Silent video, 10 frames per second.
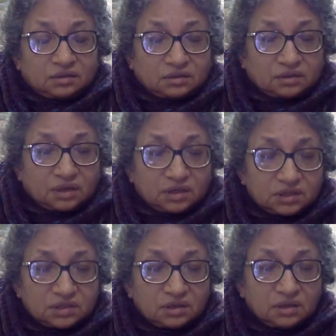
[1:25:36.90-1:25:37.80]

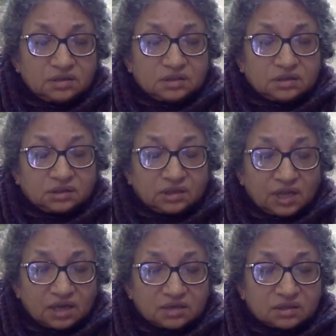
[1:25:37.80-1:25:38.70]
assert
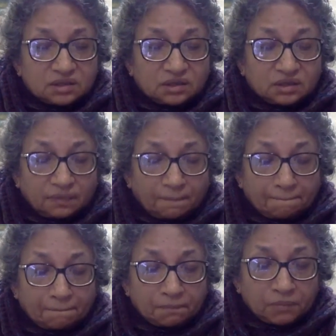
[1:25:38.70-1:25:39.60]
that
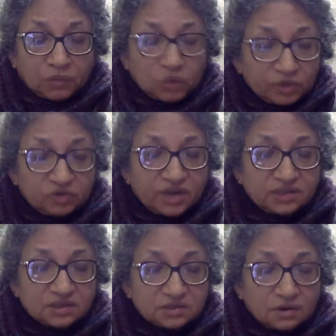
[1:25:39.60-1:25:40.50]
human rights
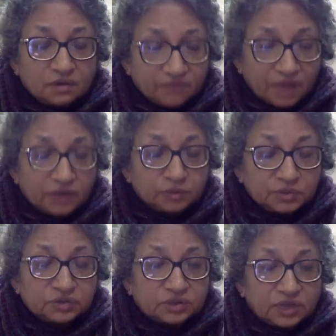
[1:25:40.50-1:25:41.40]
is not valuable
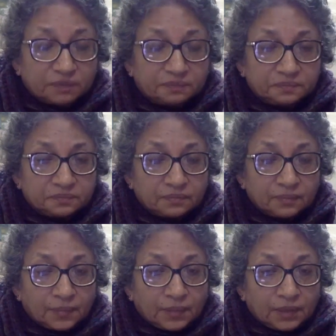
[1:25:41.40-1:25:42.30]
to them
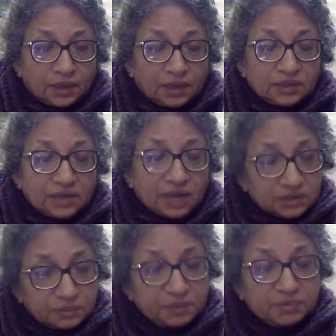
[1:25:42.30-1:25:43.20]
and that other
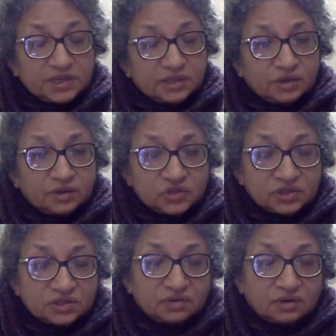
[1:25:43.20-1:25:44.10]
people's
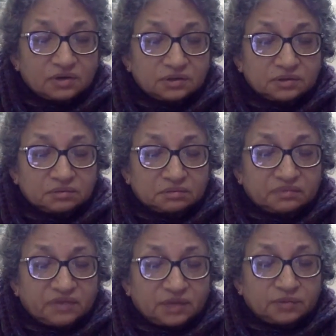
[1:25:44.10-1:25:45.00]
ideologies are not
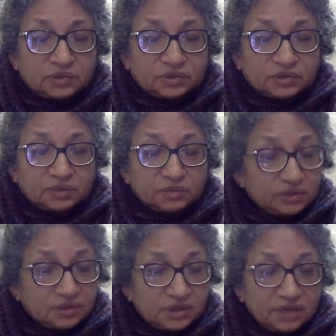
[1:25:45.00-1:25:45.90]
valuable to them, we
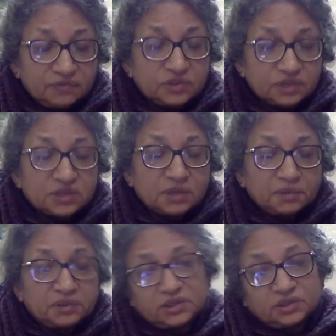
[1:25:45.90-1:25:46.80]
really have to sit up
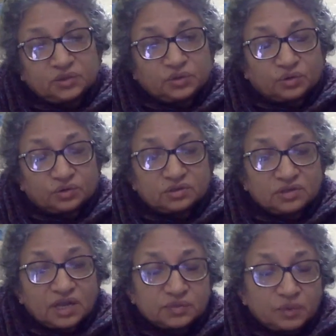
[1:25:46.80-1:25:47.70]
and take note.
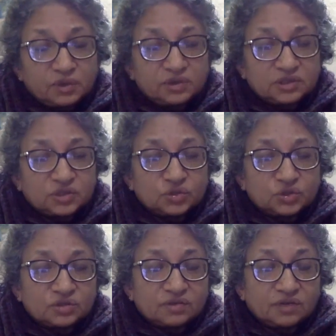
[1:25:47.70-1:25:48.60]
That's what
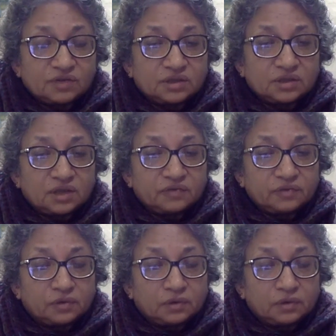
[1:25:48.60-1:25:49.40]
institutions of learning are for.